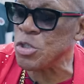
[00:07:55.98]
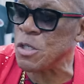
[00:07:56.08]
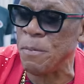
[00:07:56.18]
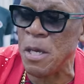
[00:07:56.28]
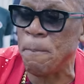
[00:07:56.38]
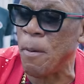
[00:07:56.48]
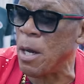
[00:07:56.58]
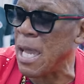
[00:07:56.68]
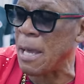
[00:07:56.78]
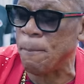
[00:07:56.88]
it used to be
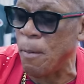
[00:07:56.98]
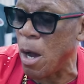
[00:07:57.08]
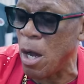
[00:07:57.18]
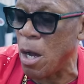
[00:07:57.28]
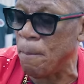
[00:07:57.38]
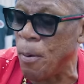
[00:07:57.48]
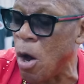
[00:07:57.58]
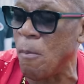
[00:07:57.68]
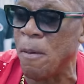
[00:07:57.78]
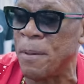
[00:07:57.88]
like uh,
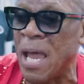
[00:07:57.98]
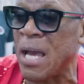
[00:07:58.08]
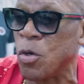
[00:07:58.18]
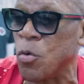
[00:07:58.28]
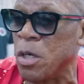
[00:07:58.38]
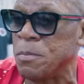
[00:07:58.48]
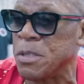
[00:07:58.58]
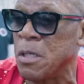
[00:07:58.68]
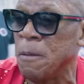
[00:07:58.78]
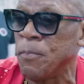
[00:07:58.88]
Palmer Block
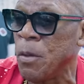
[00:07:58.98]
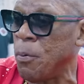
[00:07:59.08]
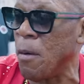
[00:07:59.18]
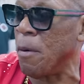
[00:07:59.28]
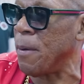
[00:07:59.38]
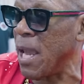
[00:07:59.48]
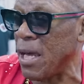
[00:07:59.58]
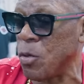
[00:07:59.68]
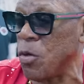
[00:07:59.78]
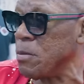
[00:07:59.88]
Crips, Palmer
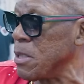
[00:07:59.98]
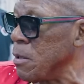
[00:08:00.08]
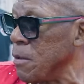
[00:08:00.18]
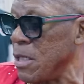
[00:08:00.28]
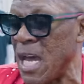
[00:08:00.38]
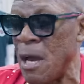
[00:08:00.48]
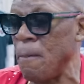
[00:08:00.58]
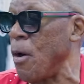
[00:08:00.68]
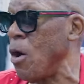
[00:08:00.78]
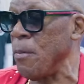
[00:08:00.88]
Block Crips is
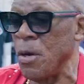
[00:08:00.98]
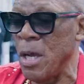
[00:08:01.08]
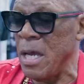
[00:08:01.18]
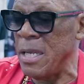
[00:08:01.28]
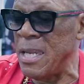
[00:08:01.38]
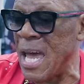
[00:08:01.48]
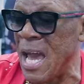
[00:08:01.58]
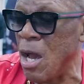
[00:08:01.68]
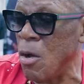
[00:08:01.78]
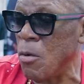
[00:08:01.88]
down Palmer.
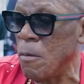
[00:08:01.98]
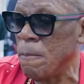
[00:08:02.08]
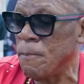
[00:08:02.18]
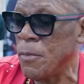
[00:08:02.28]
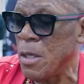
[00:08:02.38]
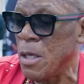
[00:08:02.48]
Now